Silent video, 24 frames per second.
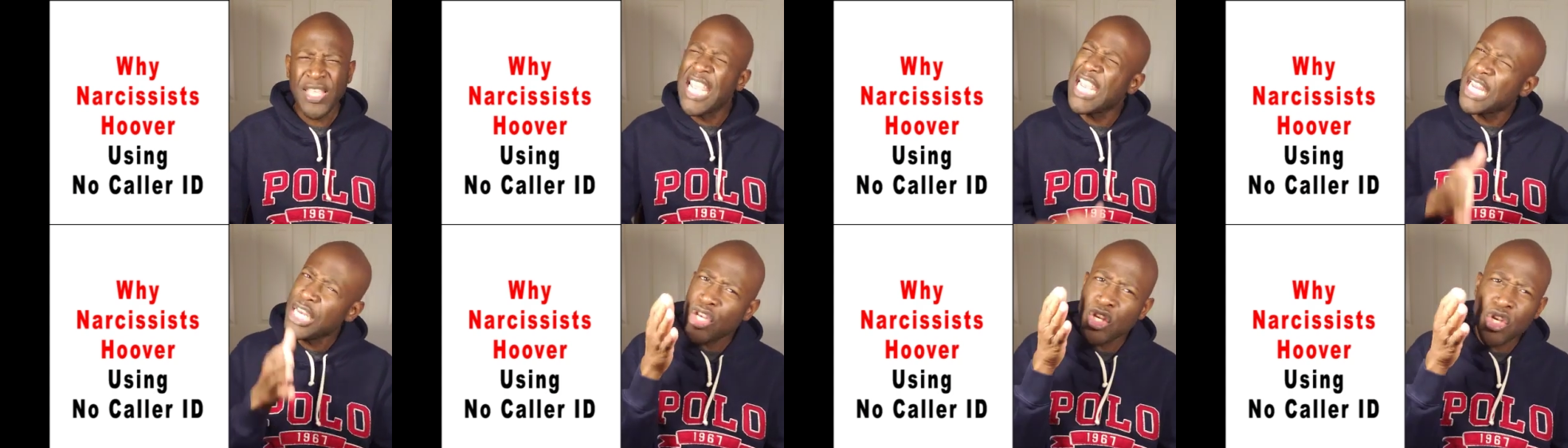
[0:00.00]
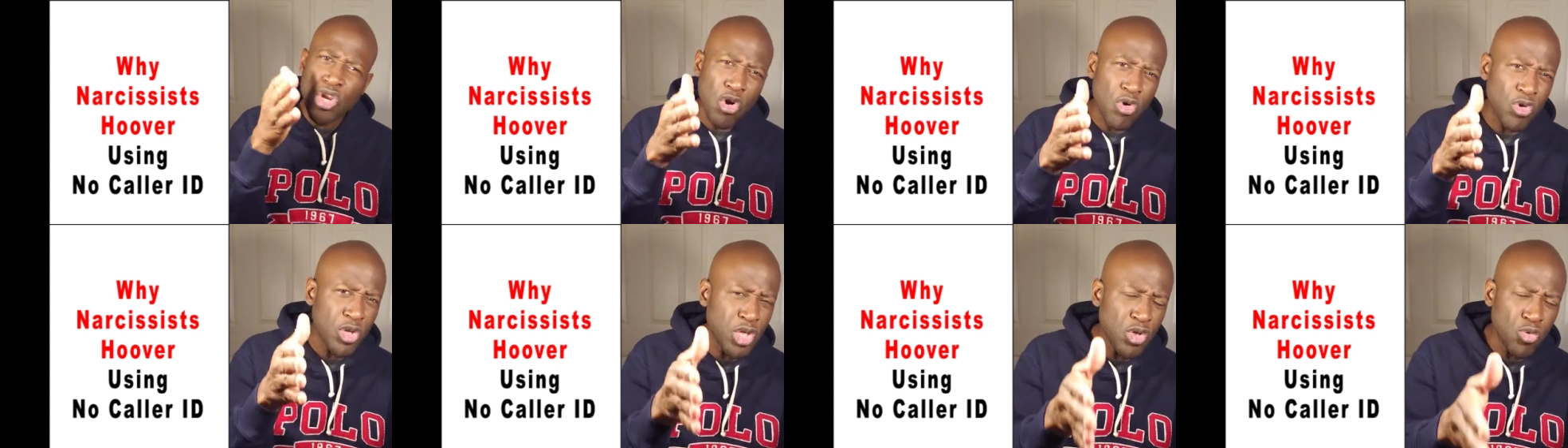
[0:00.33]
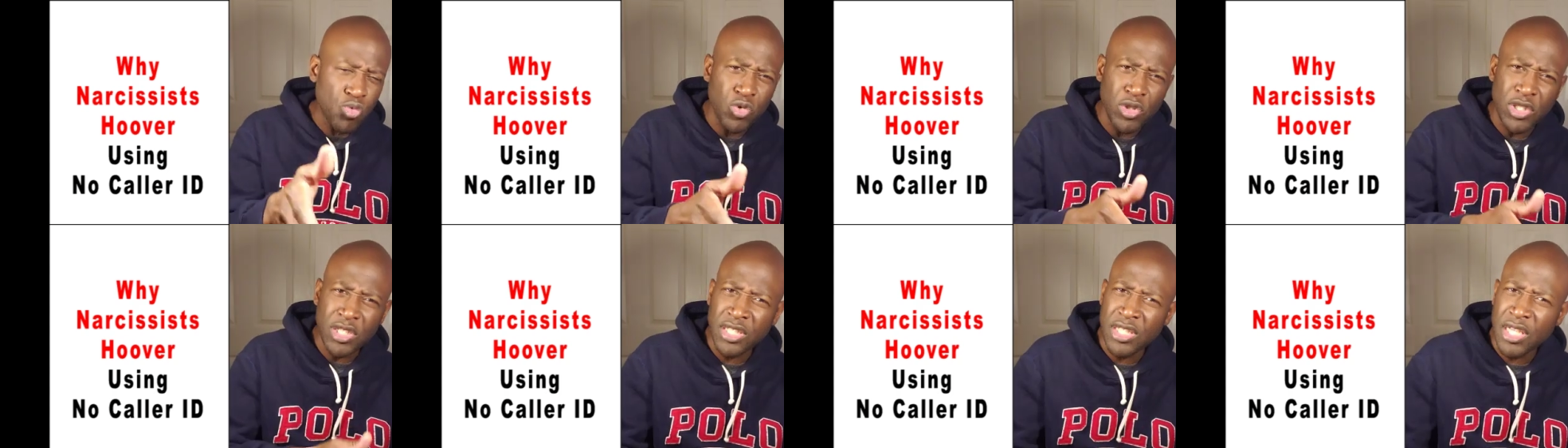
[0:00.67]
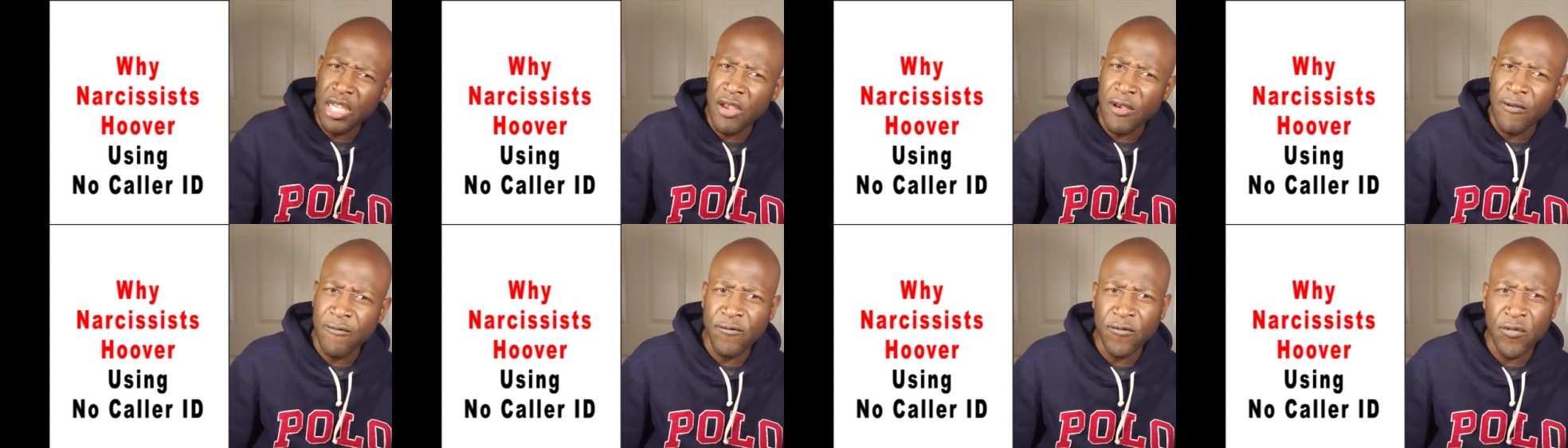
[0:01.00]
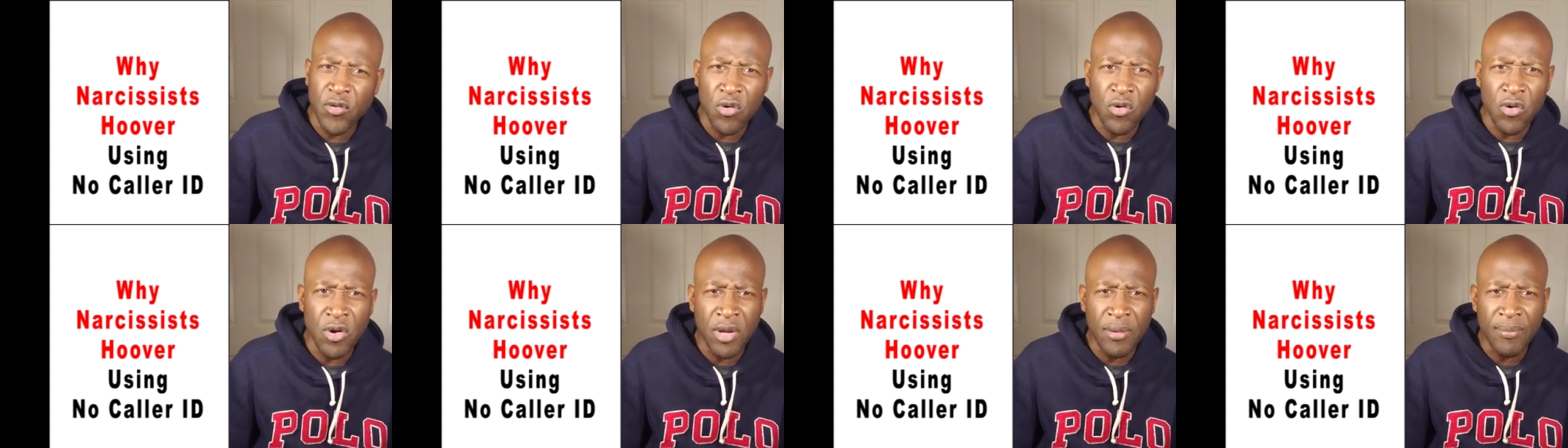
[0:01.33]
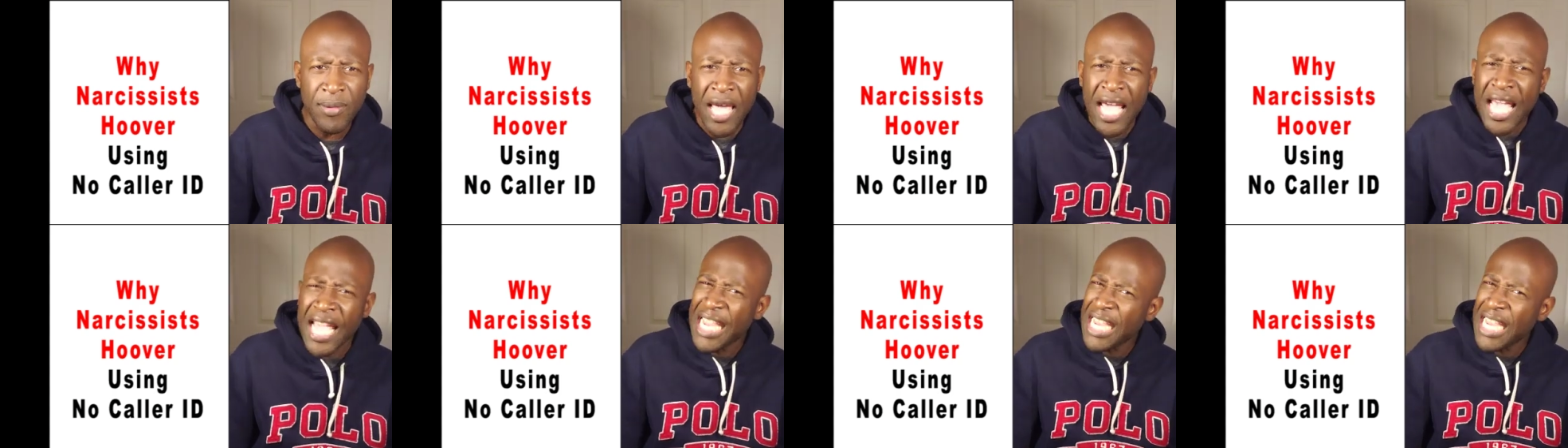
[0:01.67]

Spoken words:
He know you was there for him.